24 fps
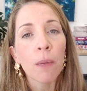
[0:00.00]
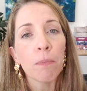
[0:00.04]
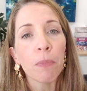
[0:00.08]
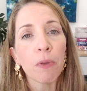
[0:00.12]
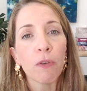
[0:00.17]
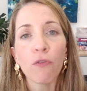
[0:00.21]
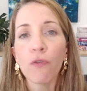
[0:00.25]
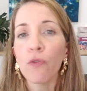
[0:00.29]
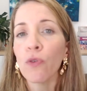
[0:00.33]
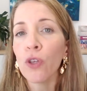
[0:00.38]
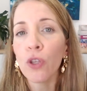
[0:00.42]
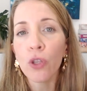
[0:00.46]

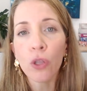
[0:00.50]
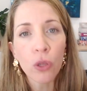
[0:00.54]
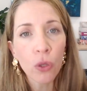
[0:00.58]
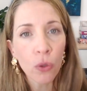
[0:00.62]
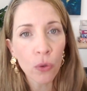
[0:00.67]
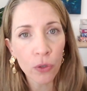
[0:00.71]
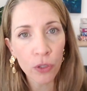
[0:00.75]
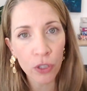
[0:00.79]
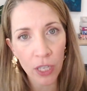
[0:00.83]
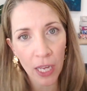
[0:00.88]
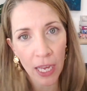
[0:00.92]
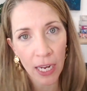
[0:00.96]
before you
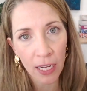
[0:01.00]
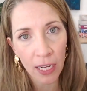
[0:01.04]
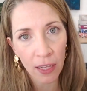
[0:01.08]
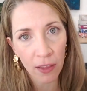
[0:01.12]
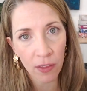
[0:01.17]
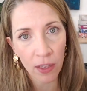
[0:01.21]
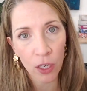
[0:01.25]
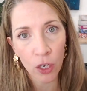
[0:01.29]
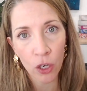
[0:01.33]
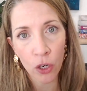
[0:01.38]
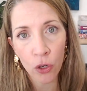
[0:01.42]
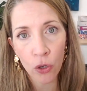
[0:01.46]
launch
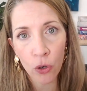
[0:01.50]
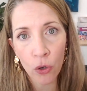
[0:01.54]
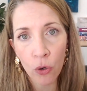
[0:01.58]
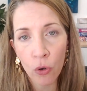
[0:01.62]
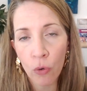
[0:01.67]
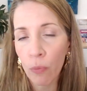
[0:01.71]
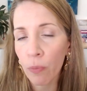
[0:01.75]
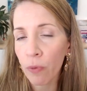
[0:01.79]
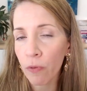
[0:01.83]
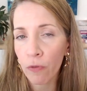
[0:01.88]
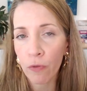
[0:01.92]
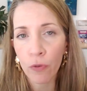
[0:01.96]
anything
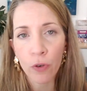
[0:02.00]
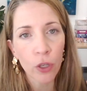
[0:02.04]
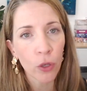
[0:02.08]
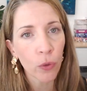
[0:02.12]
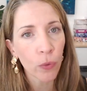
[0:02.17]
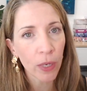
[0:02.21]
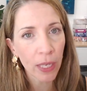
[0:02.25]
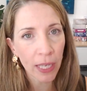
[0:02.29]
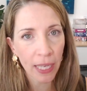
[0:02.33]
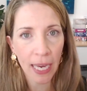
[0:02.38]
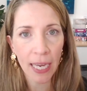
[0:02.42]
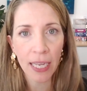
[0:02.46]
new, before
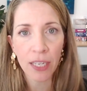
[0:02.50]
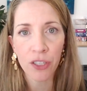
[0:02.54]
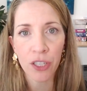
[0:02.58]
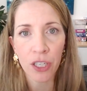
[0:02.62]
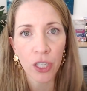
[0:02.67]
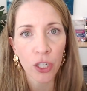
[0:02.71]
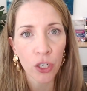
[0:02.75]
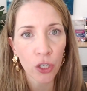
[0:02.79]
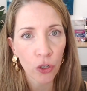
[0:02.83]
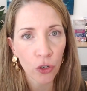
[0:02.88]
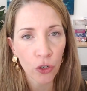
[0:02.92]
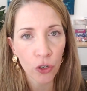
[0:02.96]
you engage
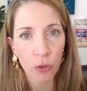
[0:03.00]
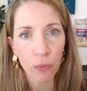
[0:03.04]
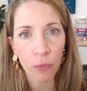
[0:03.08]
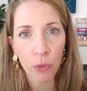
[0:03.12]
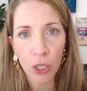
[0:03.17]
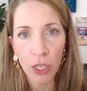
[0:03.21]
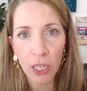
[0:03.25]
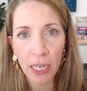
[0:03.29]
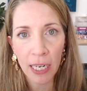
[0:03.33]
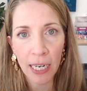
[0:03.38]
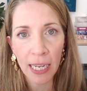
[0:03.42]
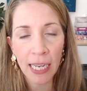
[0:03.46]
in a new
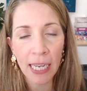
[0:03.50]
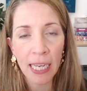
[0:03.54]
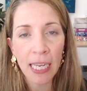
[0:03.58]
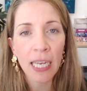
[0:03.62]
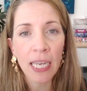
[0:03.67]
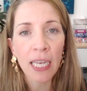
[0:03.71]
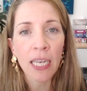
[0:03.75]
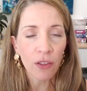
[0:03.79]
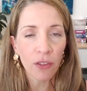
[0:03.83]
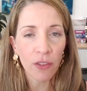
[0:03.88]
community.